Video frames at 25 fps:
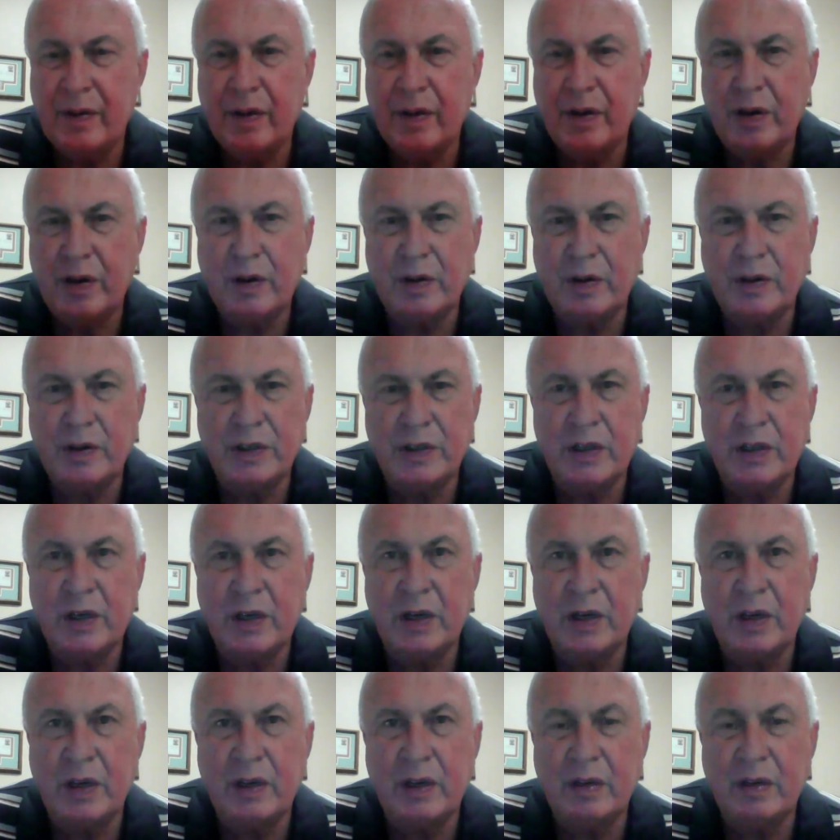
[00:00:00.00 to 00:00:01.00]
Oh, it's
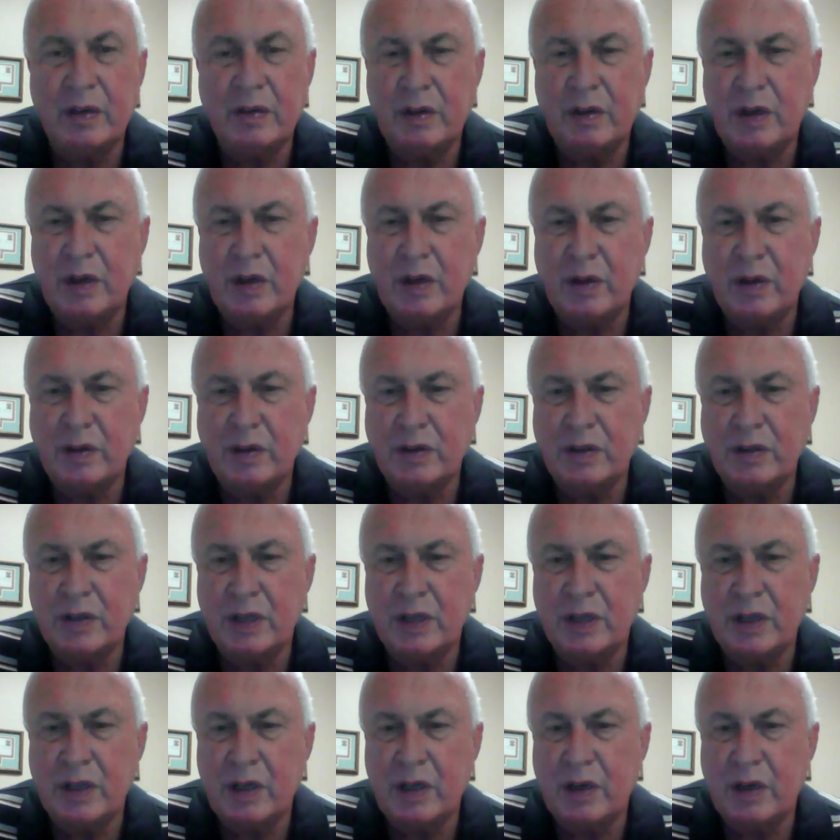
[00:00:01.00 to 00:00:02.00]
on. No, it's
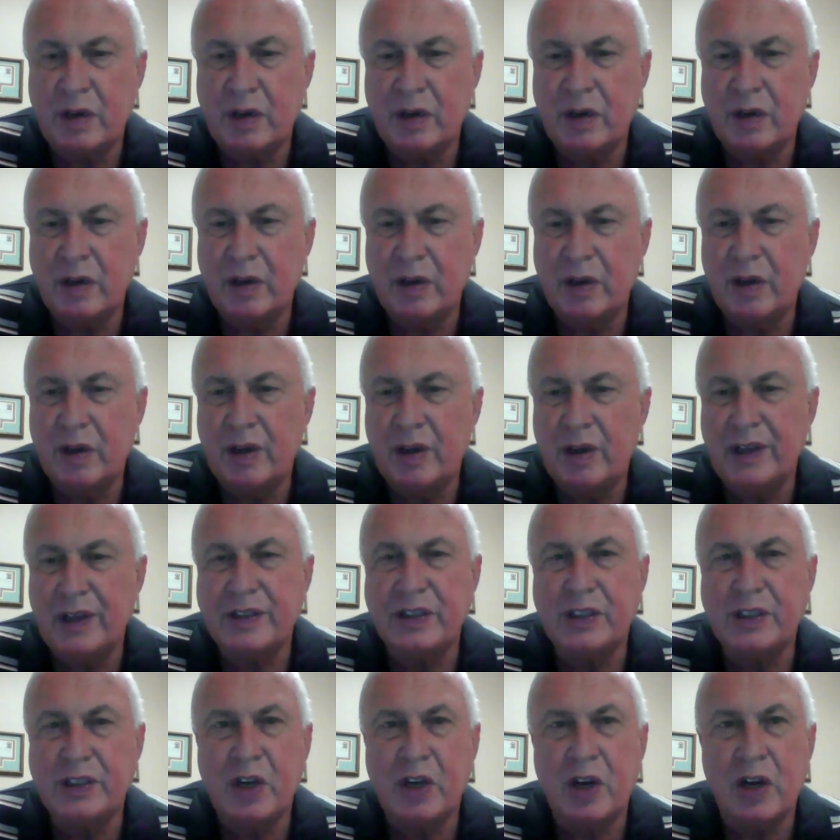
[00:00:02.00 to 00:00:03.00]
not there.
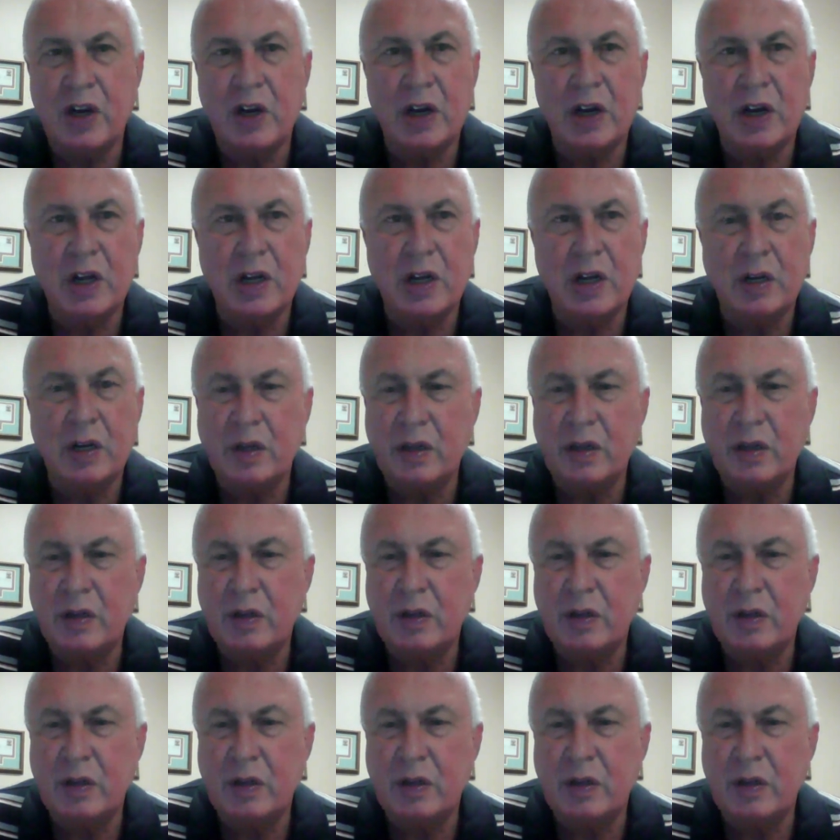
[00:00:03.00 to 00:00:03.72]
It's gone.